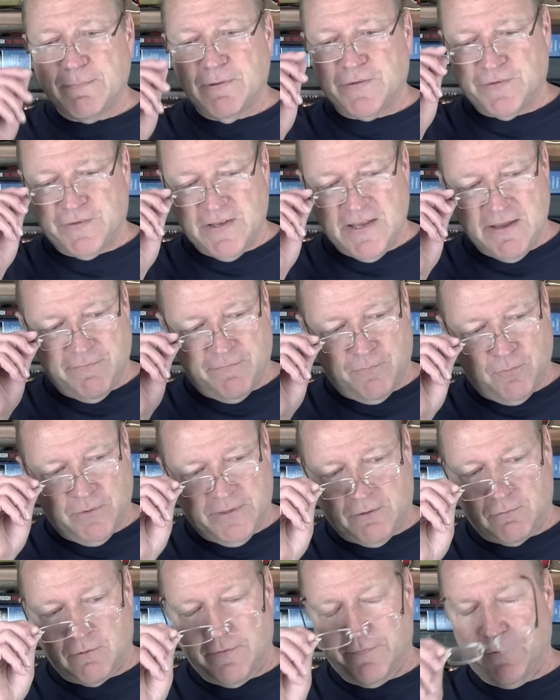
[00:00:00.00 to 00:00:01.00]
but Steve,
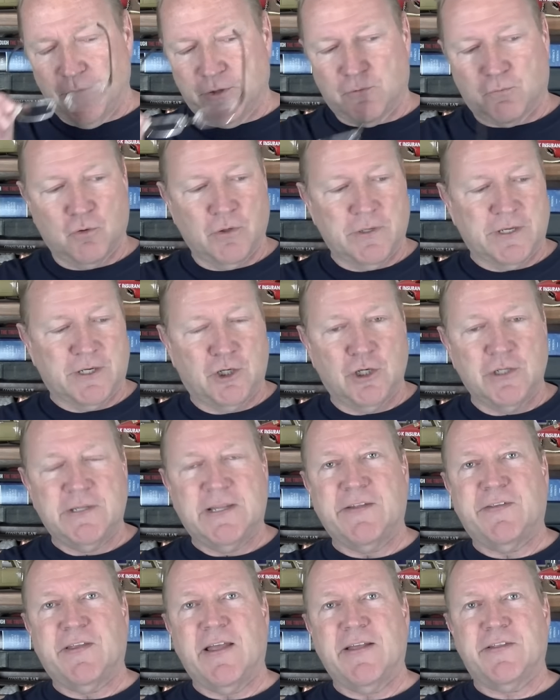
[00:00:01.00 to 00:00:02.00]
when they're reviewing the ruling, could
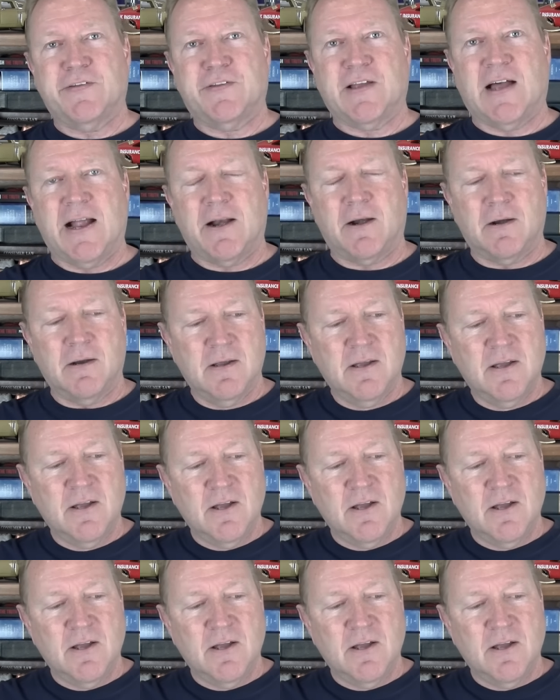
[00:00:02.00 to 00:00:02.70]
they take this higher?